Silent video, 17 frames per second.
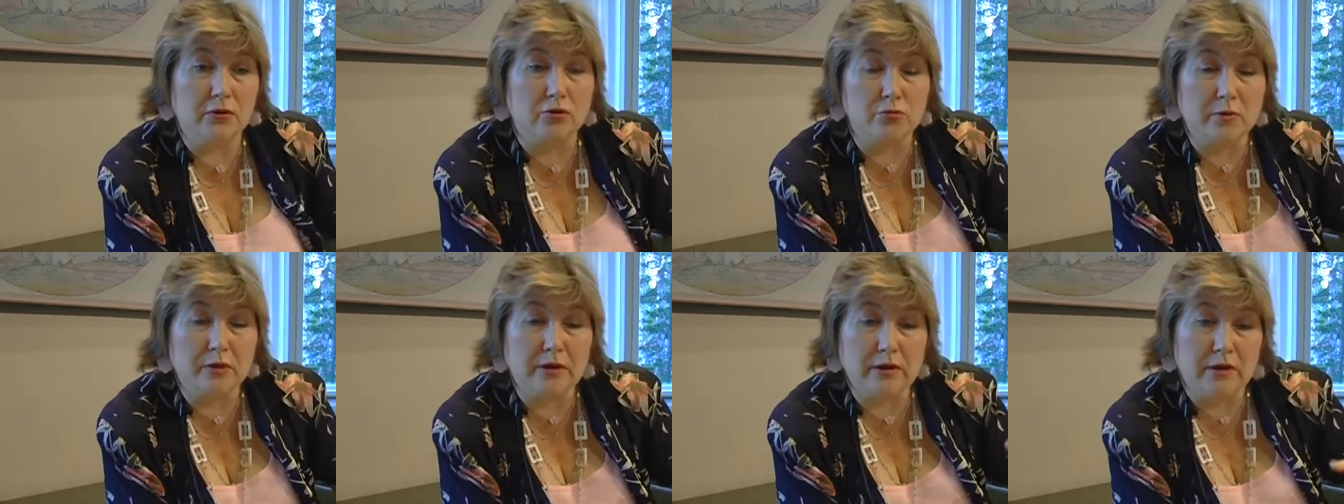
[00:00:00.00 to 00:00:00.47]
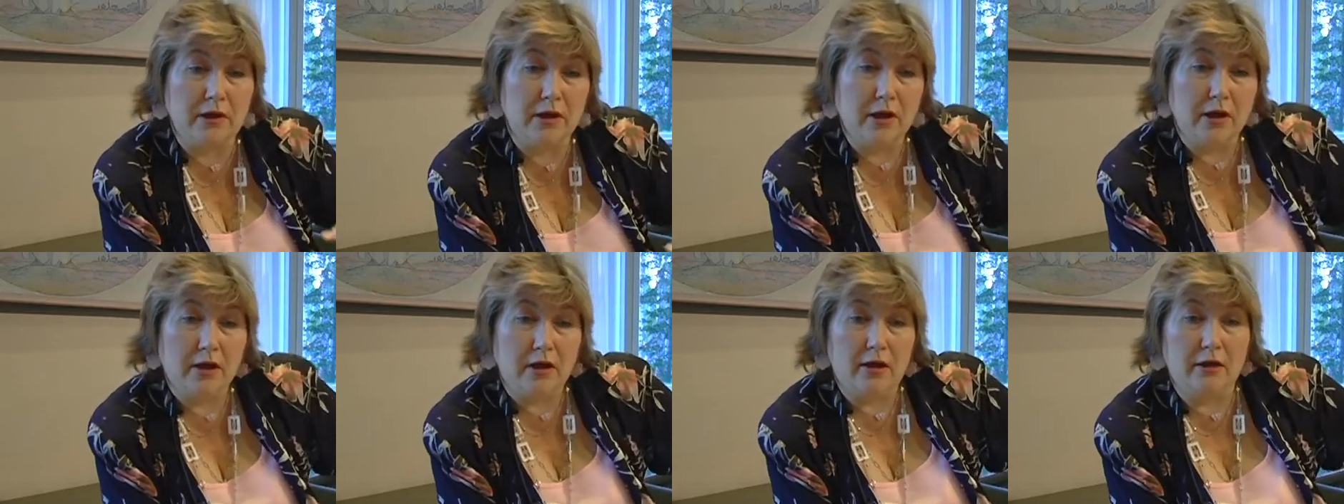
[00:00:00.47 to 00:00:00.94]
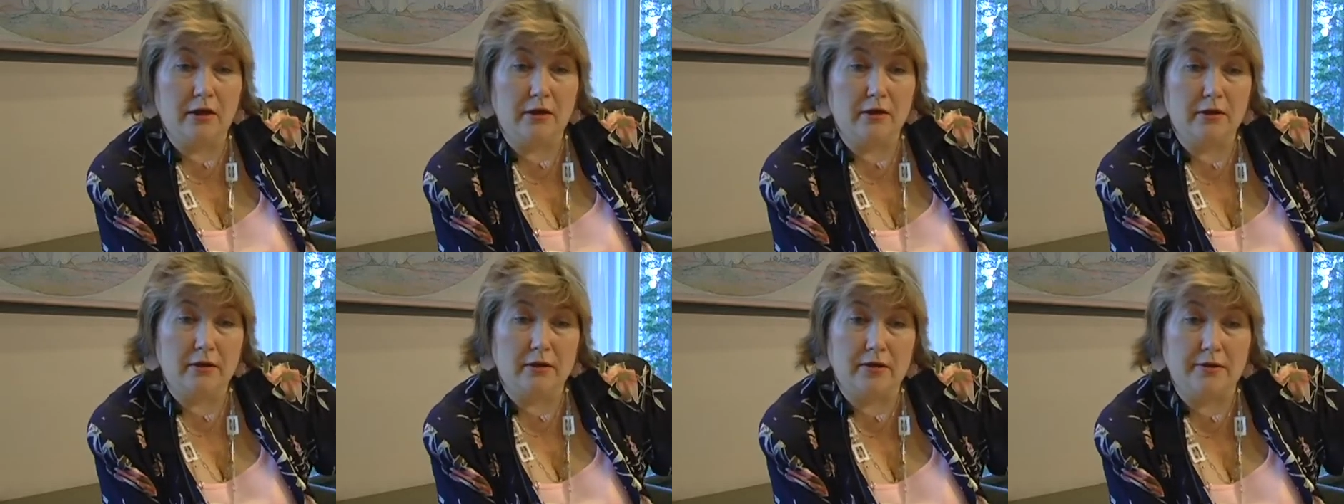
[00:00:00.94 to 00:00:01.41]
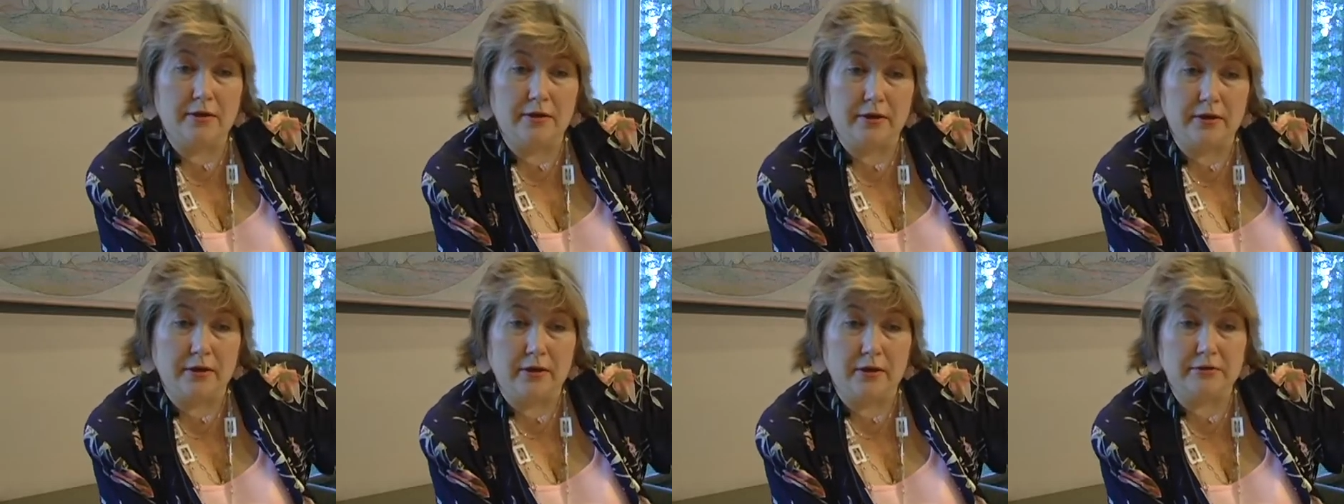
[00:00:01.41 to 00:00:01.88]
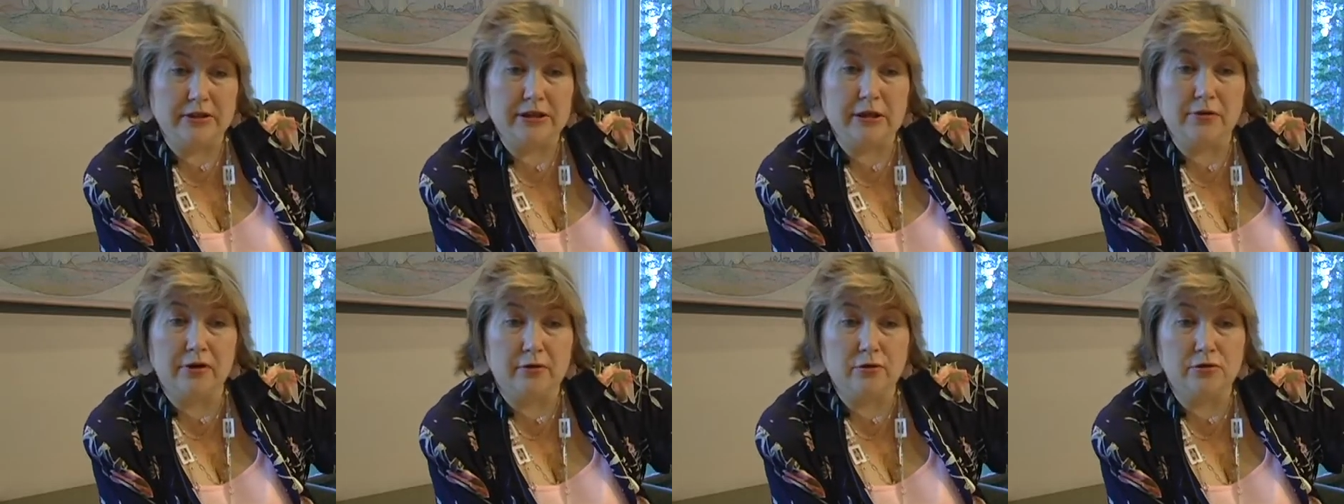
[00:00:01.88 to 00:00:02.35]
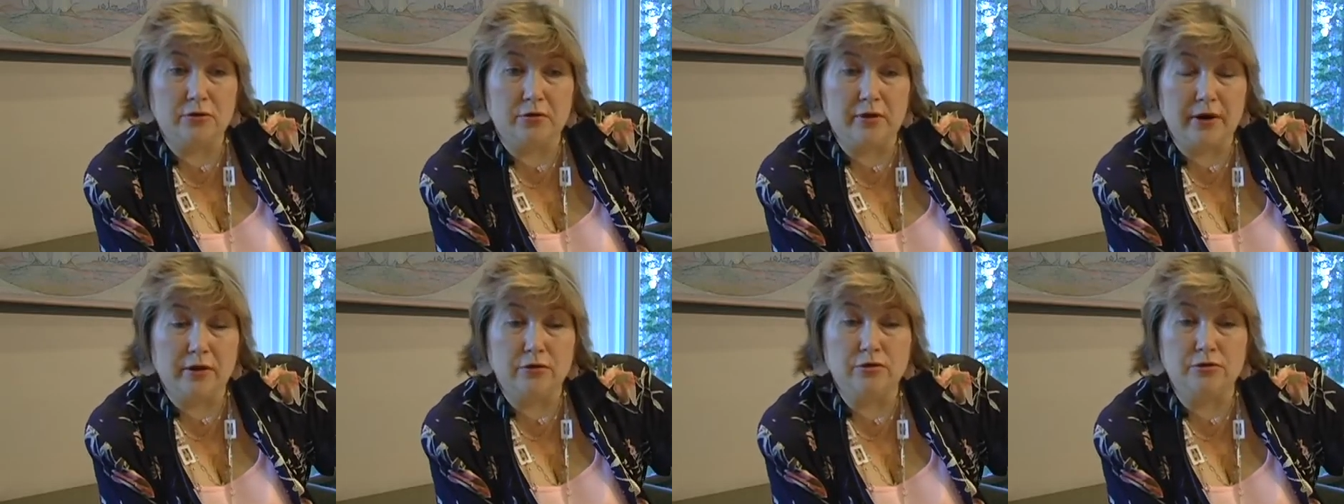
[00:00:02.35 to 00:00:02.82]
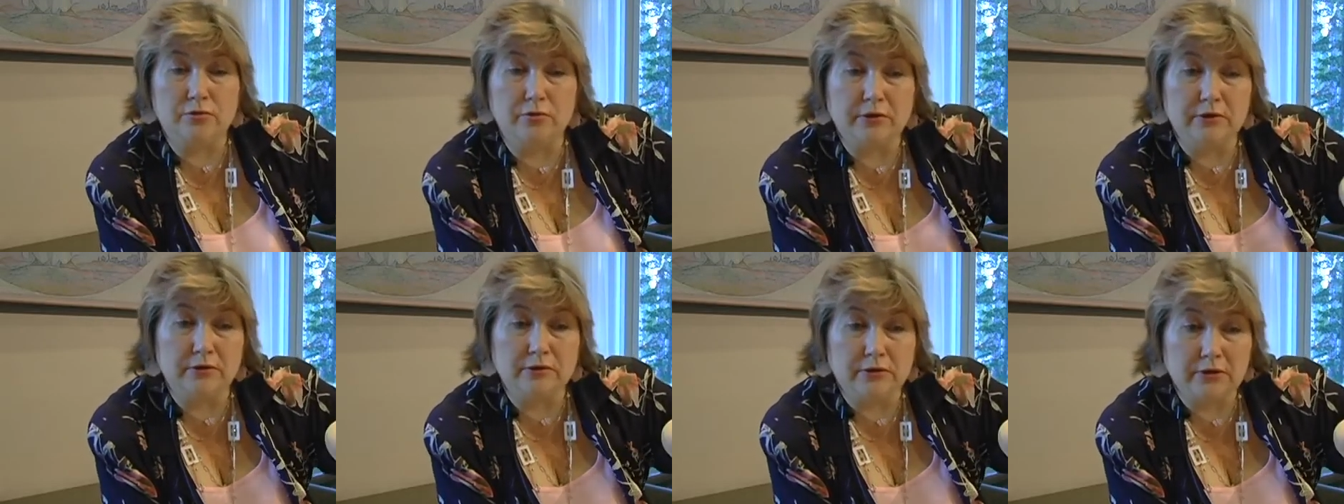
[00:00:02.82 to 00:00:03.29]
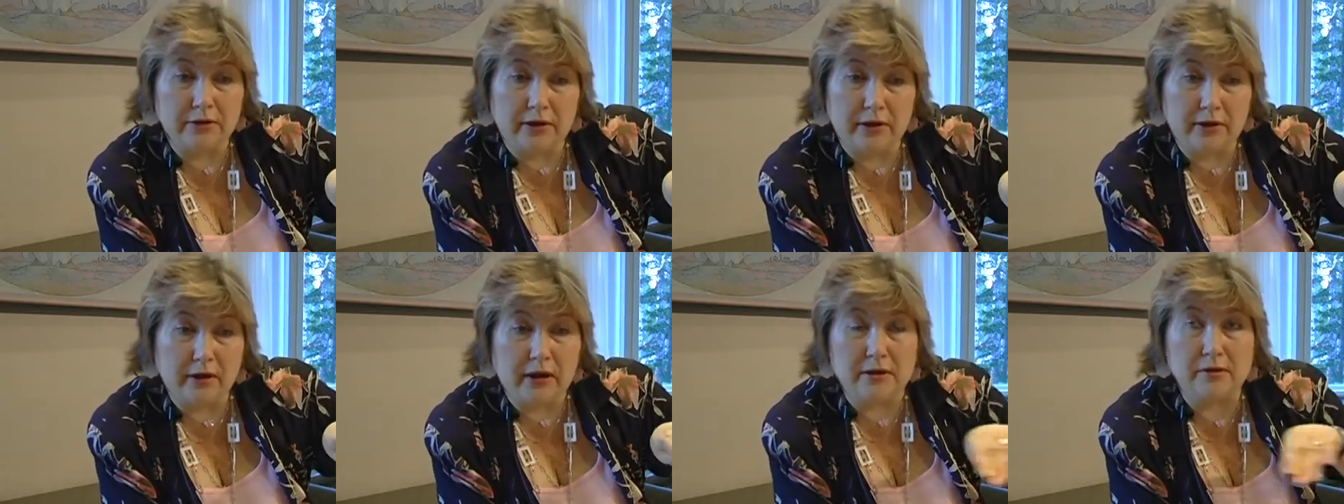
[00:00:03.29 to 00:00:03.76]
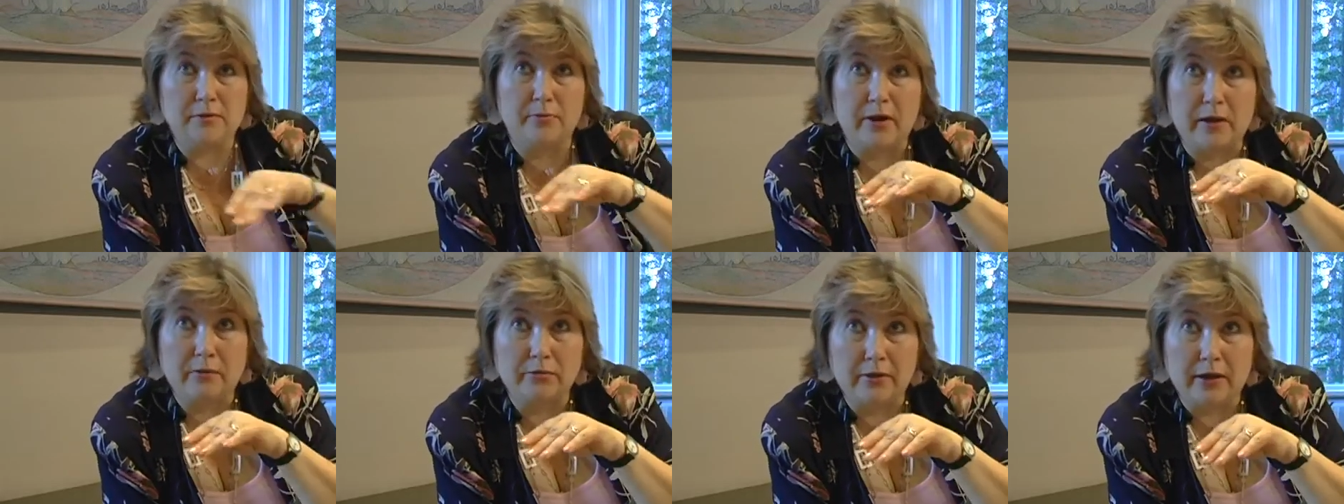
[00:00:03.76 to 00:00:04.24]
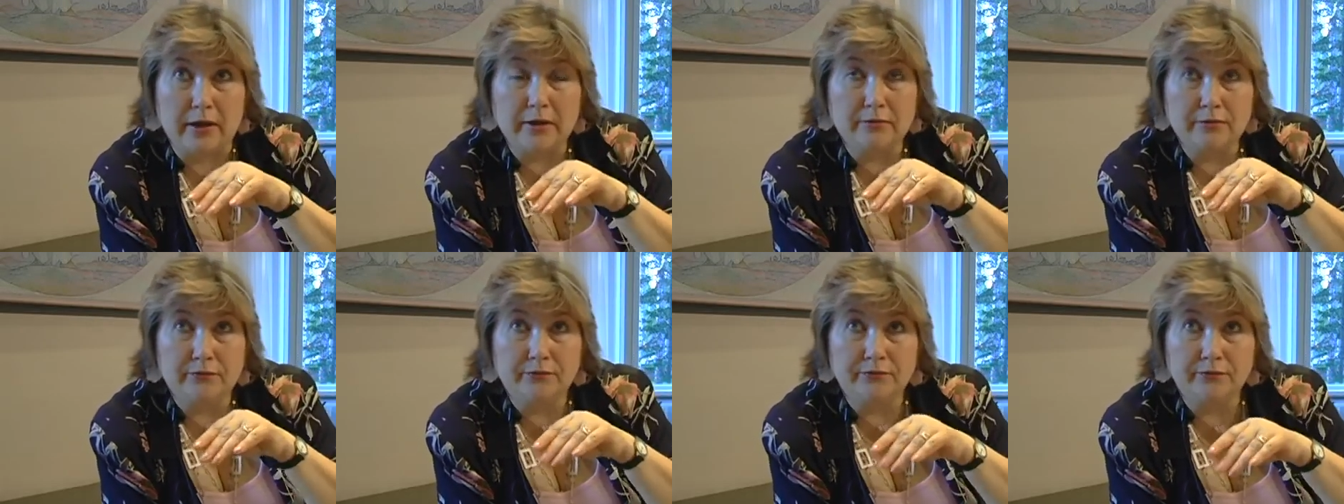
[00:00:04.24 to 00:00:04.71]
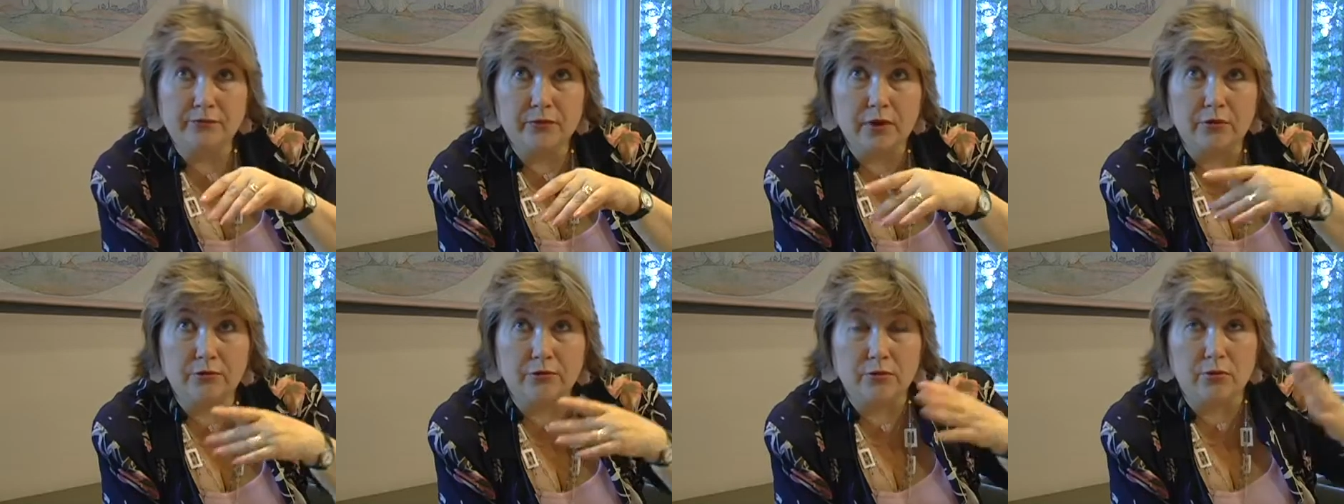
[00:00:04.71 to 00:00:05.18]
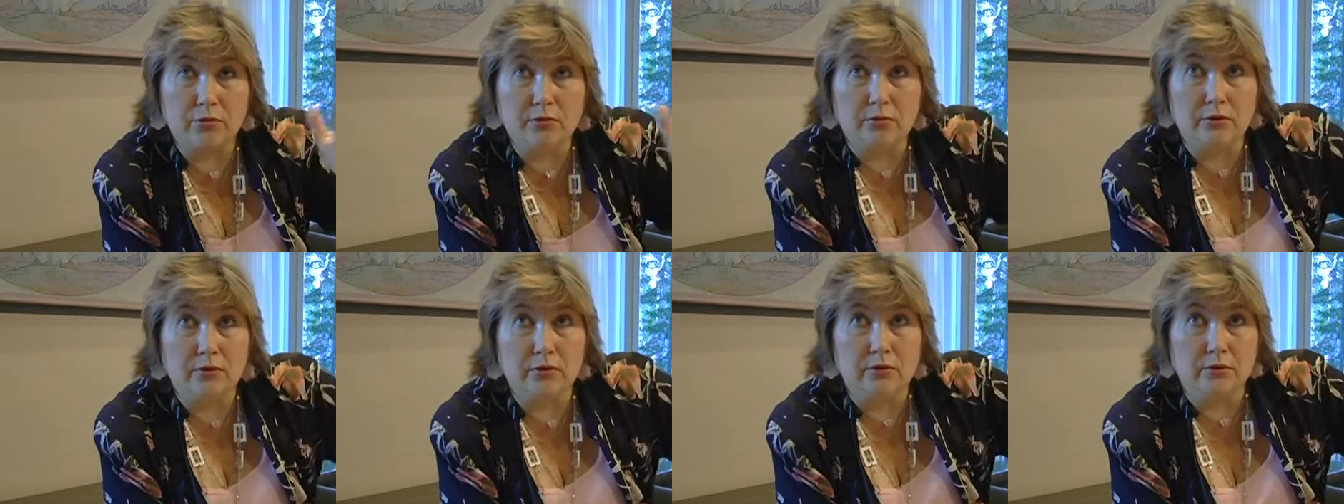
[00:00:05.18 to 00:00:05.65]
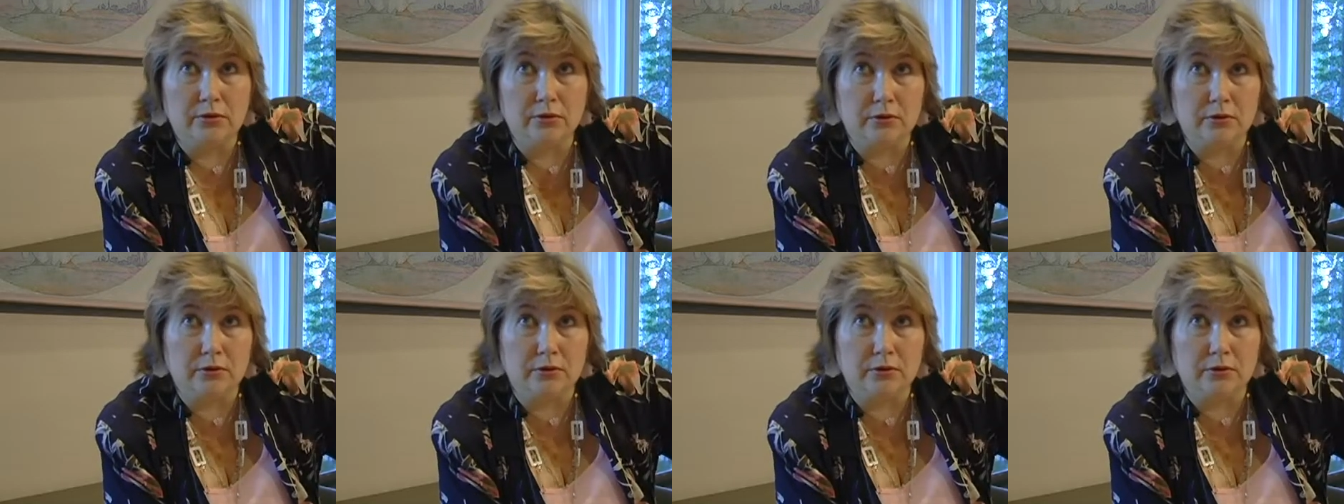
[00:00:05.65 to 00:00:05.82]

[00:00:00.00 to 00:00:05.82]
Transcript: be the territory to build a gas pipeline from